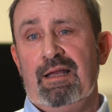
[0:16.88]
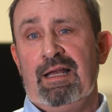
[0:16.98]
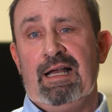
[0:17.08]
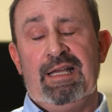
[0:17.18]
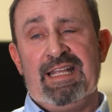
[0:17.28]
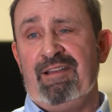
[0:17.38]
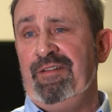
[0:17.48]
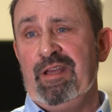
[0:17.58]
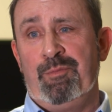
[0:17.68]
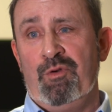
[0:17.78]

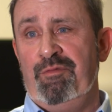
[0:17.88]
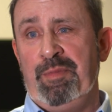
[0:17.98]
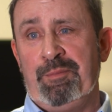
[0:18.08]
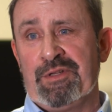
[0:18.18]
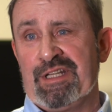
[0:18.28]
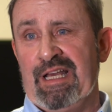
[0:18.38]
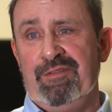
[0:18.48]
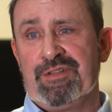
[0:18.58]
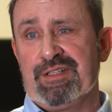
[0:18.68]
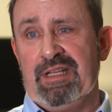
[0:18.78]
Definitely improve people's
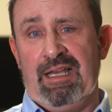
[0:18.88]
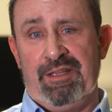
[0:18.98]
lives